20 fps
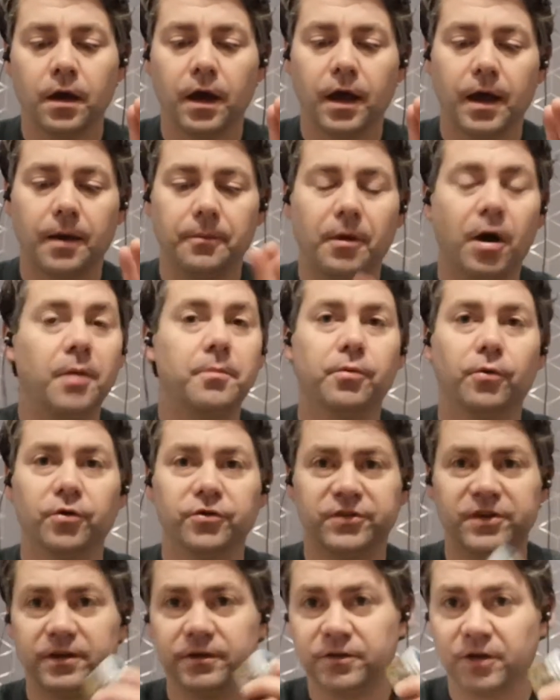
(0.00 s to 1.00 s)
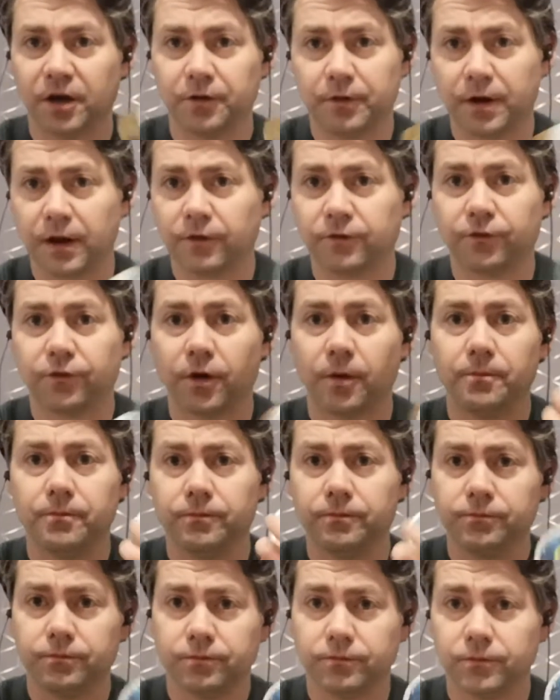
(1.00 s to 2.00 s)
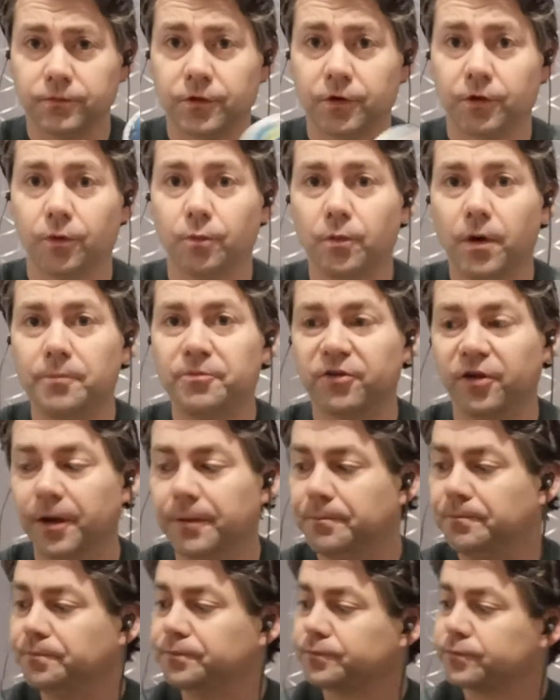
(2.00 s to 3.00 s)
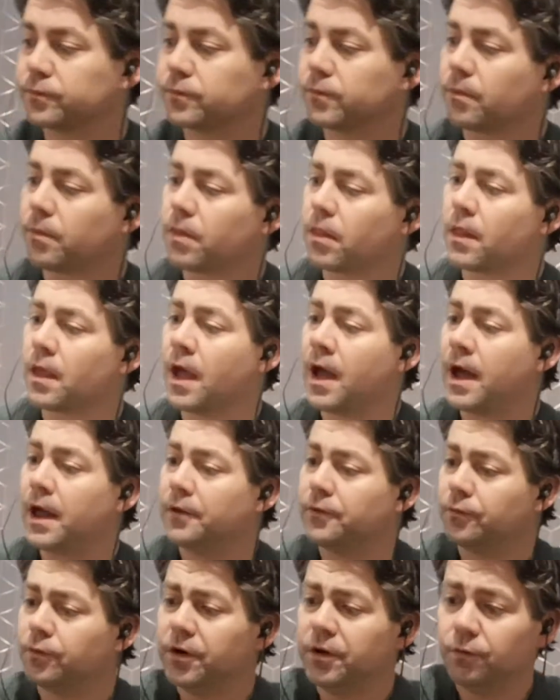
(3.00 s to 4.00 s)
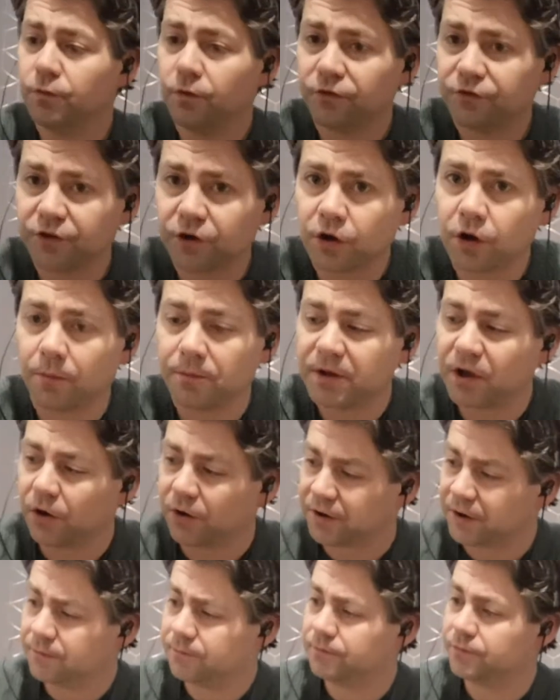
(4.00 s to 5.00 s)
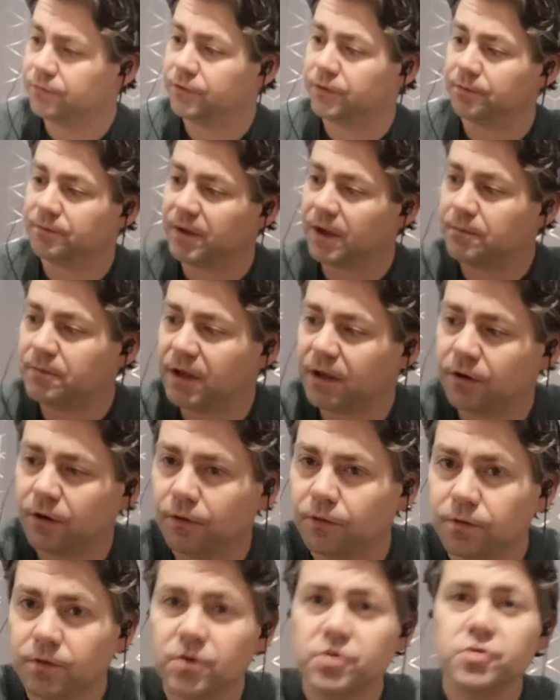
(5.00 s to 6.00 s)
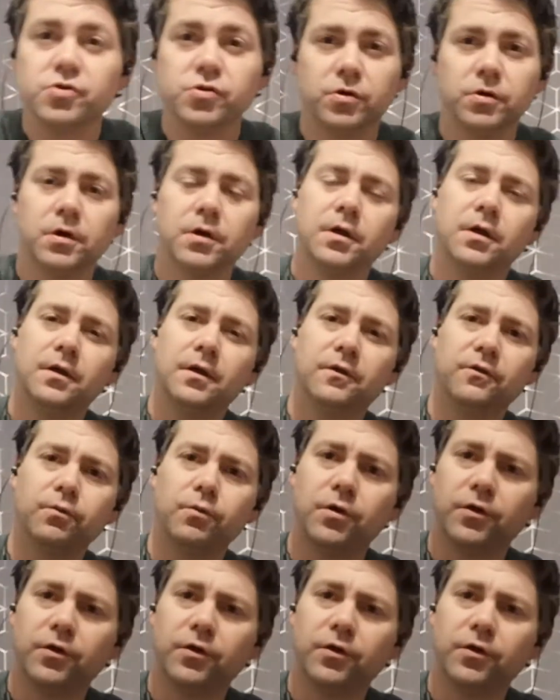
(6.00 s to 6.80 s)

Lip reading: I bought it direct from their own website. And what it was that got me on it, that made me go, it's